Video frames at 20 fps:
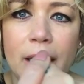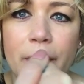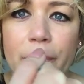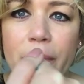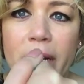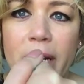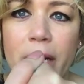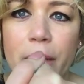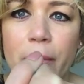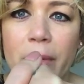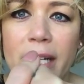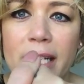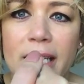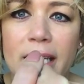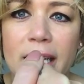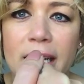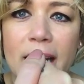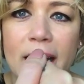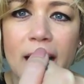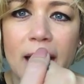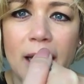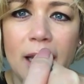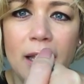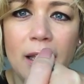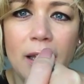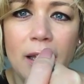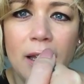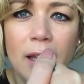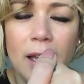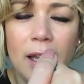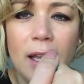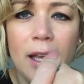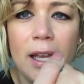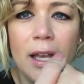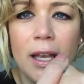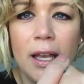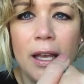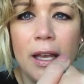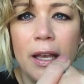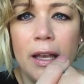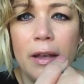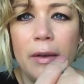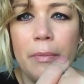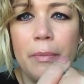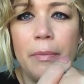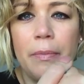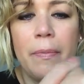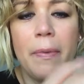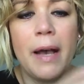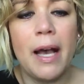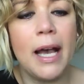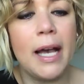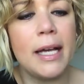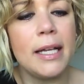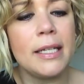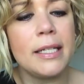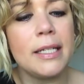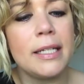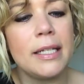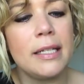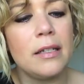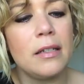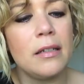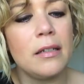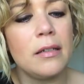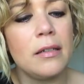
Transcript: I'm wearing one today. But